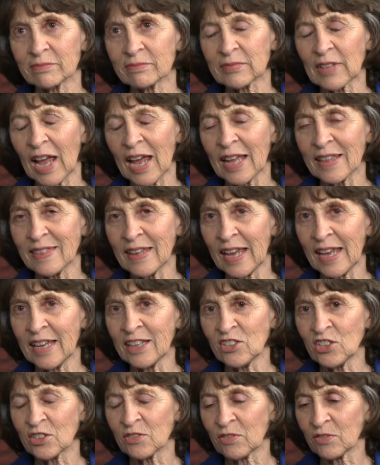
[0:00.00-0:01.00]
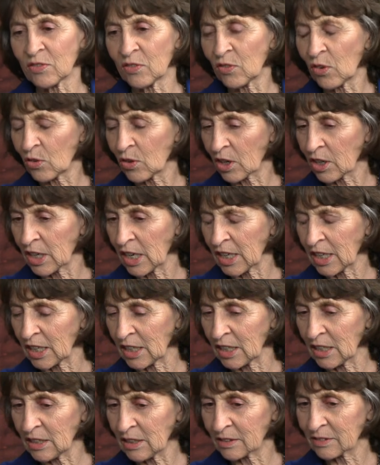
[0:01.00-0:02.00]
at the age of
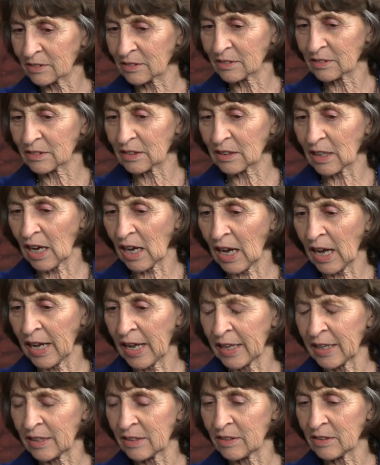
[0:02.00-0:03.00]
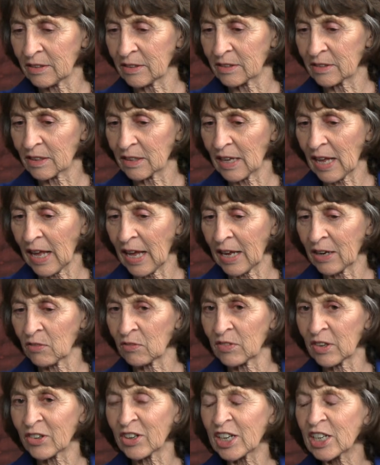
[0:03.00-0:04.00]
40, I had a
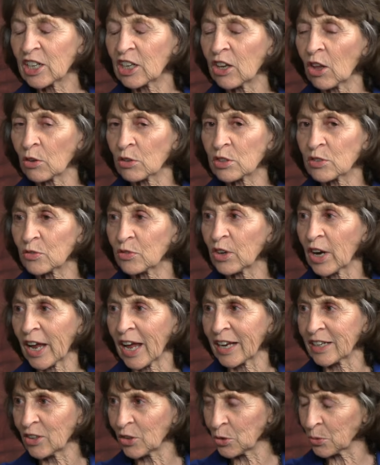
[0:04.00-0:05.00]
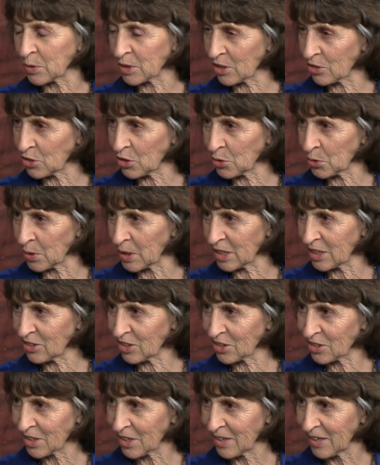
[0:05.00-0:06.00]
very close friend who was
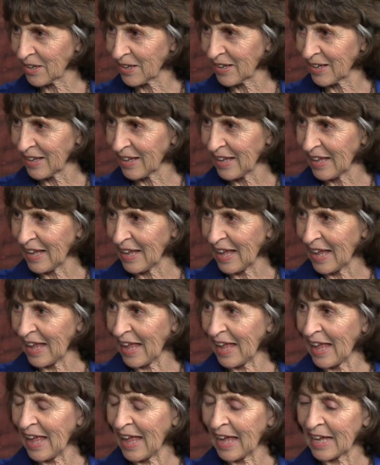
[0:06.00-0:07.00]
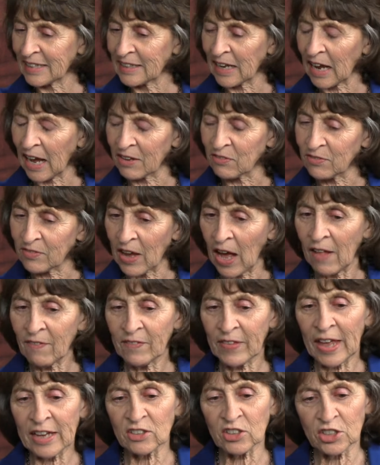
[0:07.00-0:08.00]
Jewish. Oh. And I felt
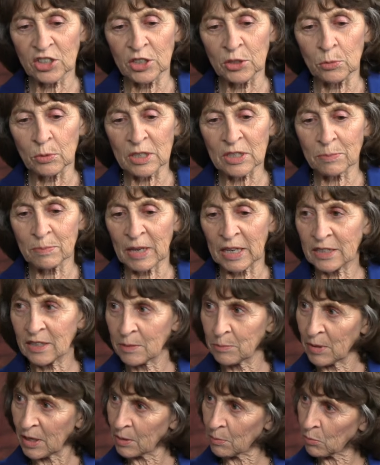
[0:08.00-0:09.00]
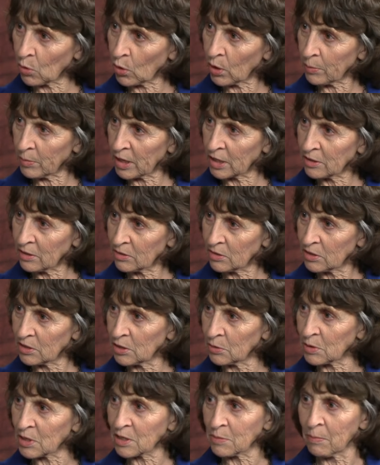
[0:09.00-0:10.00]
that she was meant to be a Mormon.
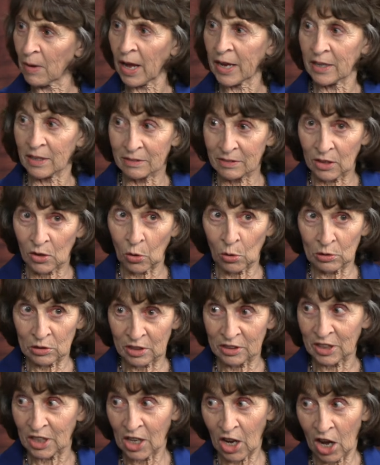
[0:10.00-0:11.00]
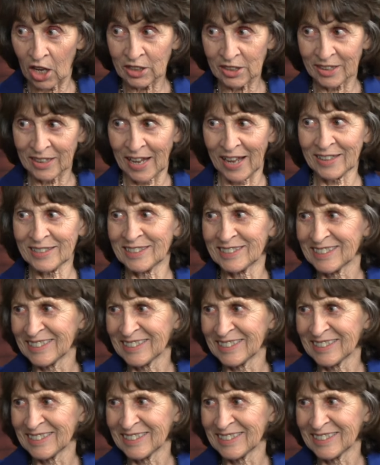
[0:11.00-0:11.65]
She was my golden contact.